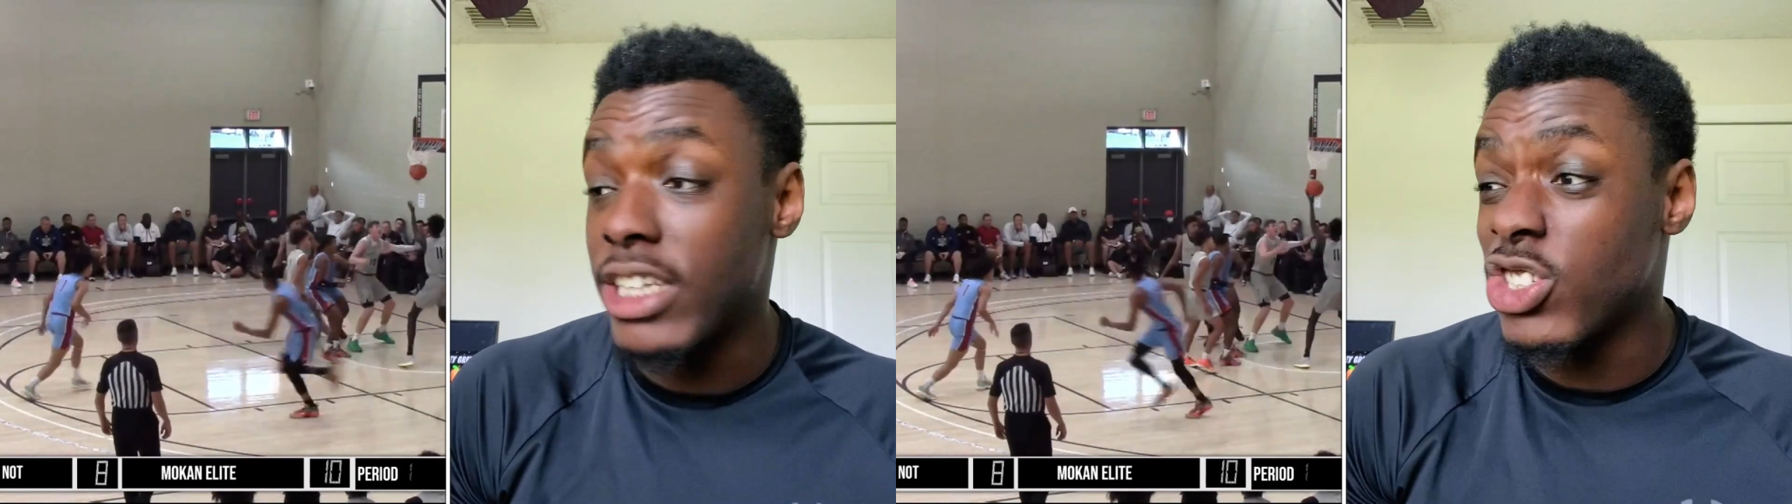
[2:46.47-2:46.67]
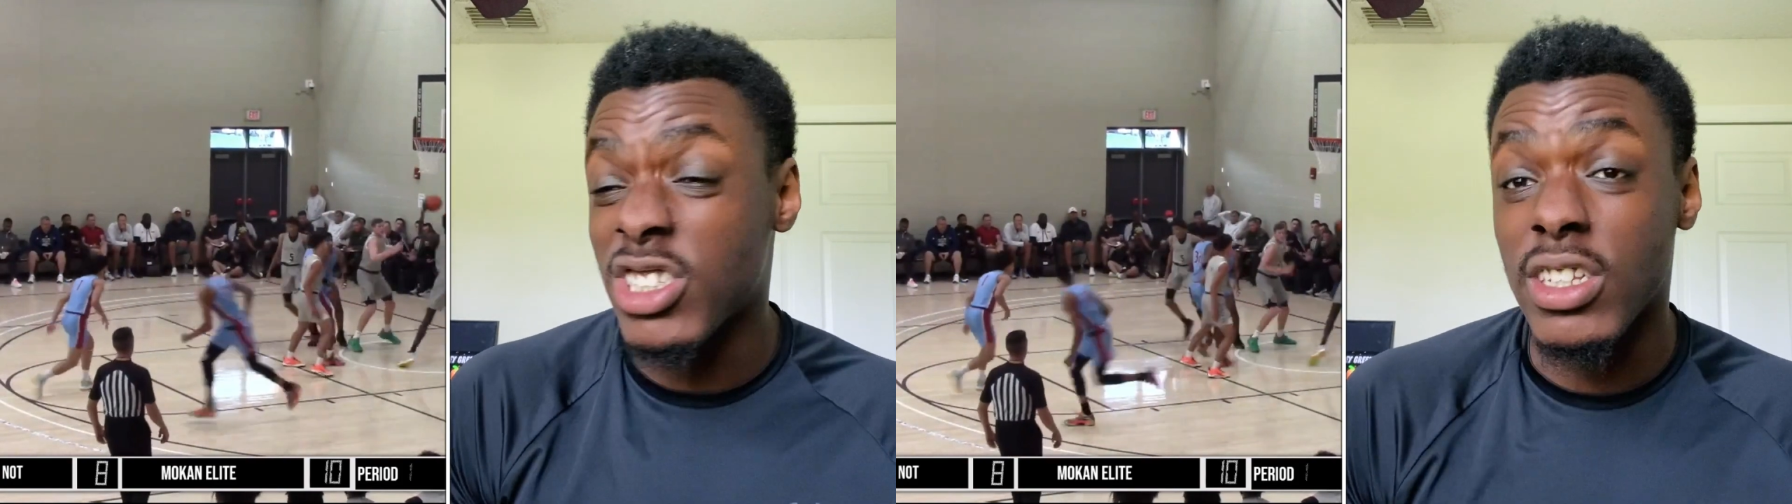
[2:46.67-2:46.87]

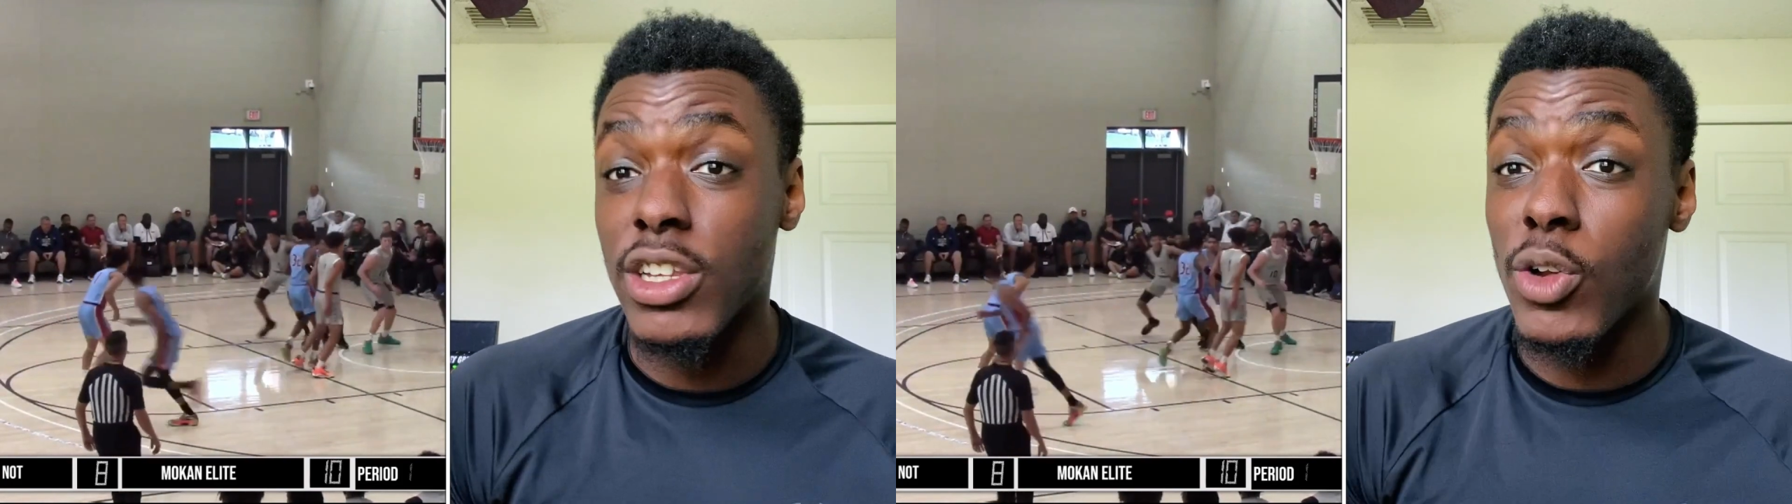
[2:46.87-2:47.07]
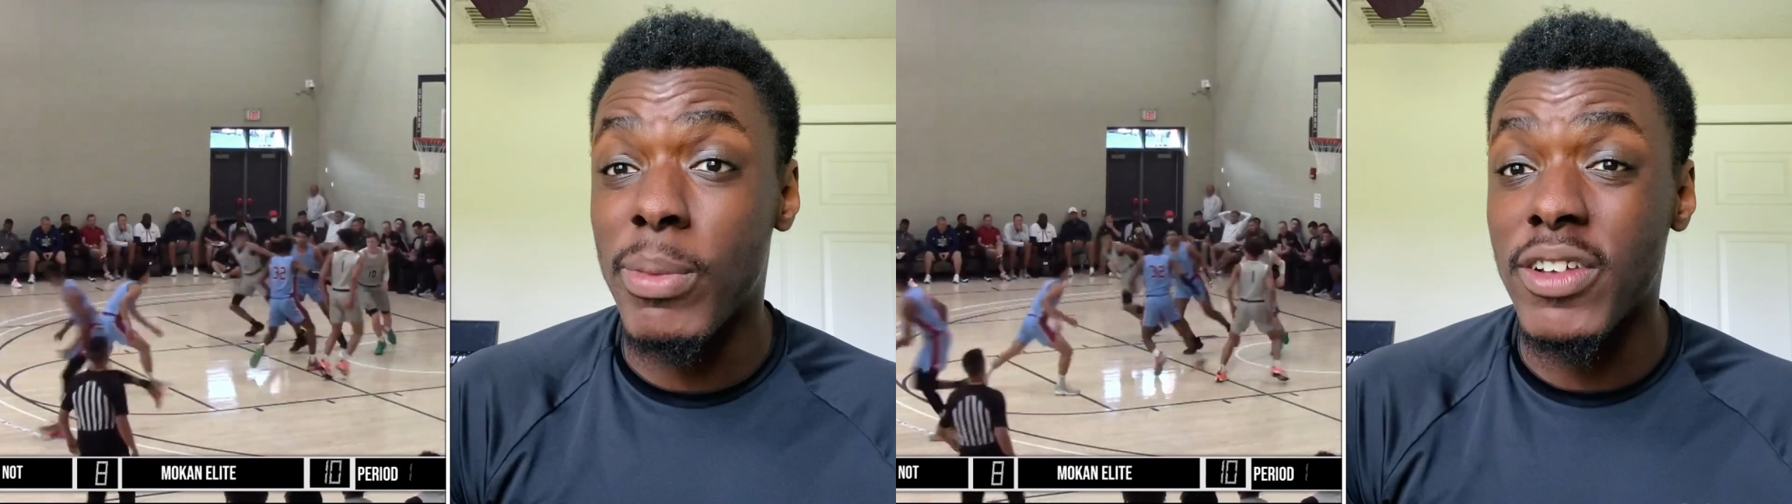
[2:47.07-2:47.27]
just a
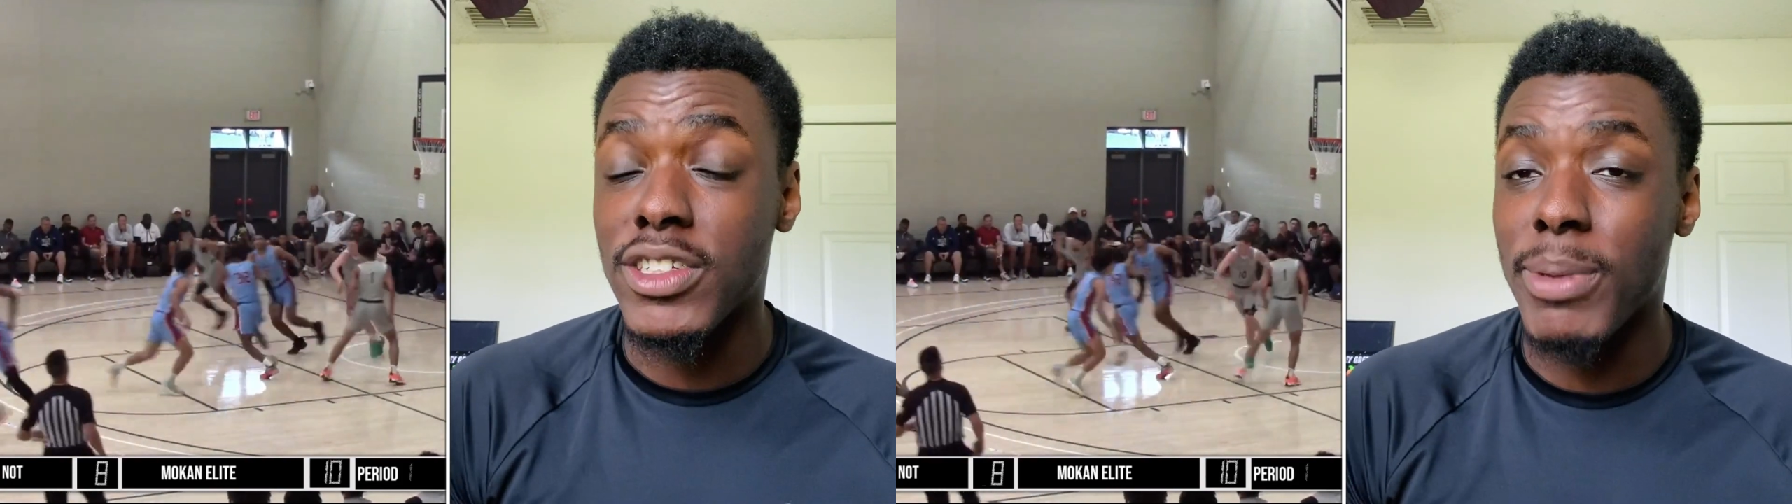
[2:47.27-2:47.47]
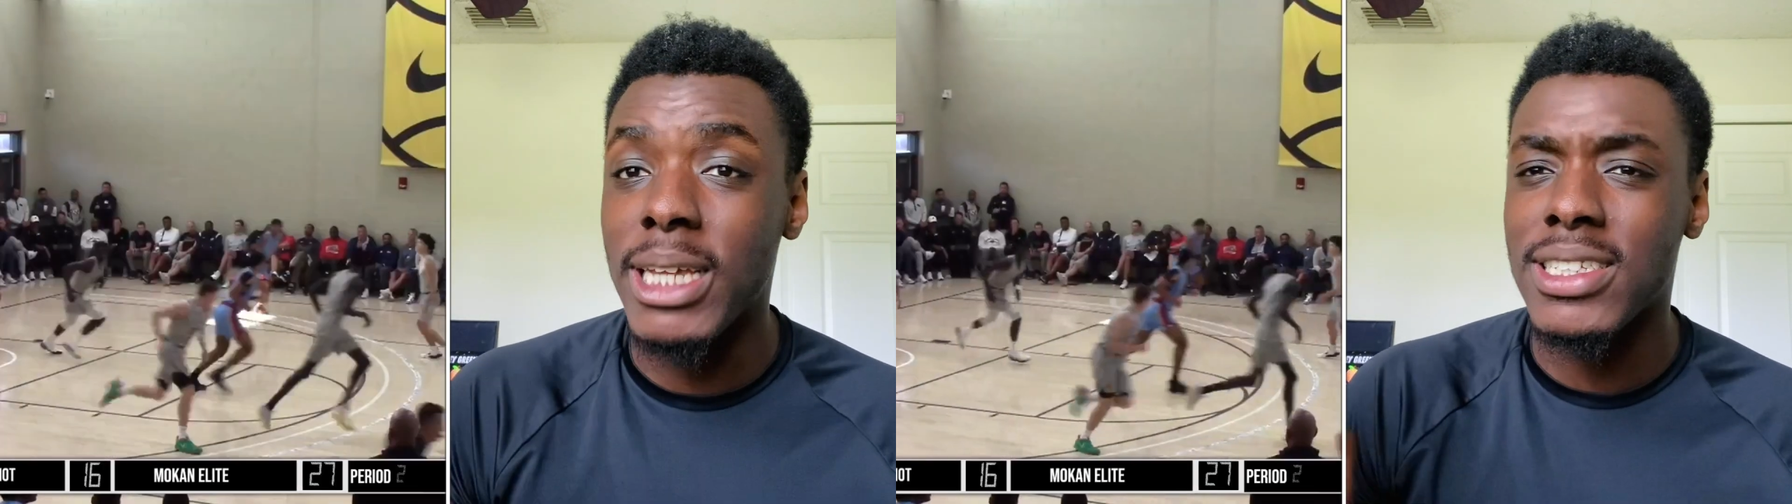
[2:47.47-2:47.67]
little bit of space